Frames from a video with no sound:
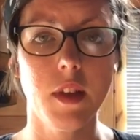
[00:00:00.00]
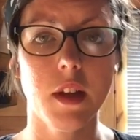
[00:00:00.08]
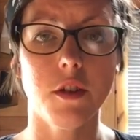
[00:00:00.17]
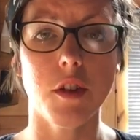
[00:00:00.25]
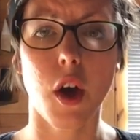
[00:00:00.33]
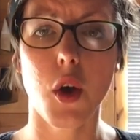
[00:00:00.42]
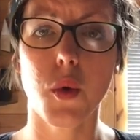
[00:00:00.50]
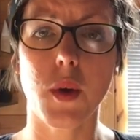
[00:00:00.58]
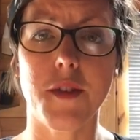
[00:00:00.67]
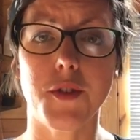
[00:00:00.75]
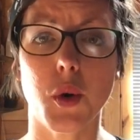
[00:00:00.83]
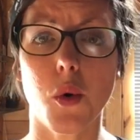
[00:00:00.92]
So
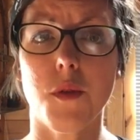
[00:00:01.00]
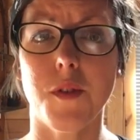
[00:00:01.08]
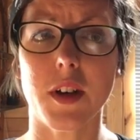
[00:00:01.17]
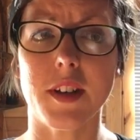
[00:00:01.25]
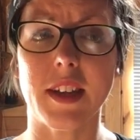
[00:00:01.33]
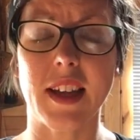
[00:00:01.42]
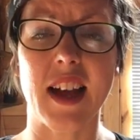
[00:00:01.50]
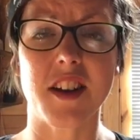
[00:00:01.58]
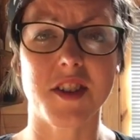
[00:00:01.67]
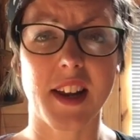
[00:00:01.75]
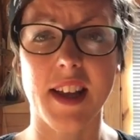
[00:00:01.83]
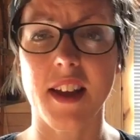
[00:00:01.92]
if you're finding,
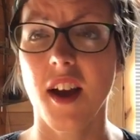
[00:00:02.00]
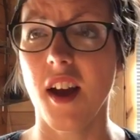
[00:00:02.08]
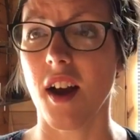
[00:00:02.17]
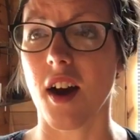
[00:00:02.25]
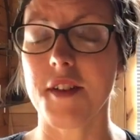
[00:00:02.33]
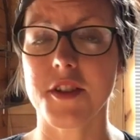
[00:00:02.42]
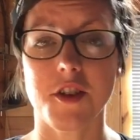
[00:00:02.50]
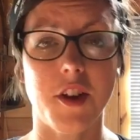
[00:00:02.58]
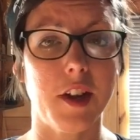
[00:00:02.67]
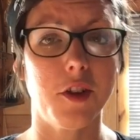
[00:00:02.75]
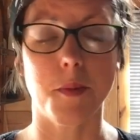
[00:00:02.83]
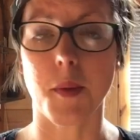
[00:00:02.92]
actually, I have to
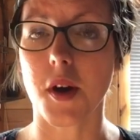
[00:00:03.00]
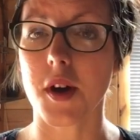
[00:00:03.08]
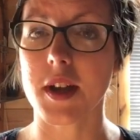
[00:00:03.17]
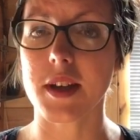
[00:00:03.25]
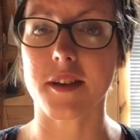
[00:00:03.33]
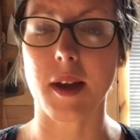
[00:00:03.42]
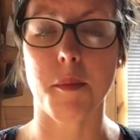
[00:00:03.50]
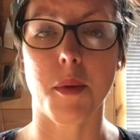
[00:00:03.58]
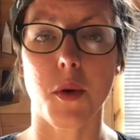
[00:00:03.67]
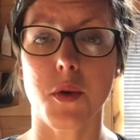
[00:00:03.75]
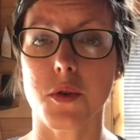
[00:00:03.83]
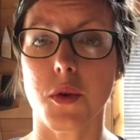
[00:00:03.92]
change my
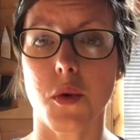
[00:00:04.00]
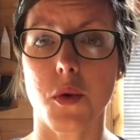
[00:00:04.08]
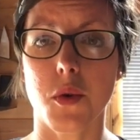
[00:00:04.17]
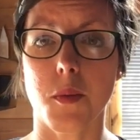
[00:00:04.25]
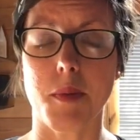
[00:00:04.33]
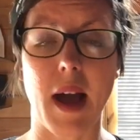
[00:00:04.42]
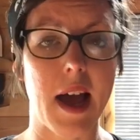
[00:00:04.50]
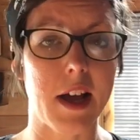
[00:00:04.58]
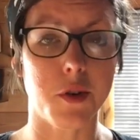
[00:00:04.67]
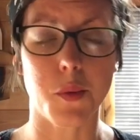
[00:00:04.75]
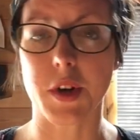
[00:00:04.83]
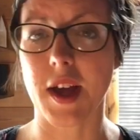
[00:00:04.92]
tampon or
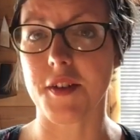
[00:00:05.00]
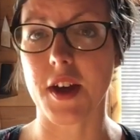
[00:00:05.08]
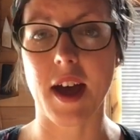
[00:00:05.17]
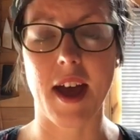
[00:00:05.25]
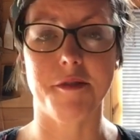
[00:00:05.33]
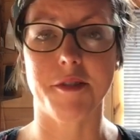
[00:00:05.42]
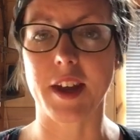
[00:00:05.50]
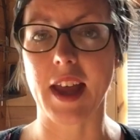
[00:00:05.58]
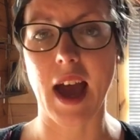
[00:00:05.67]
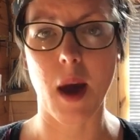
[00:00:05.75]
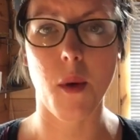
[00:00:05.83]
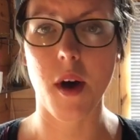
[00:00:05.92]
pad or whatever
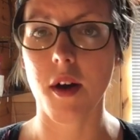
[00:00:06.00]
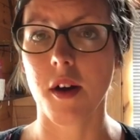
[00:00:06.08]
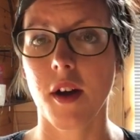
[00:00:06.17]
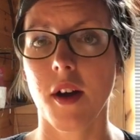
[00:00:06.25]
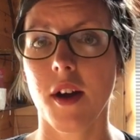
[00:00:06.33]
every hour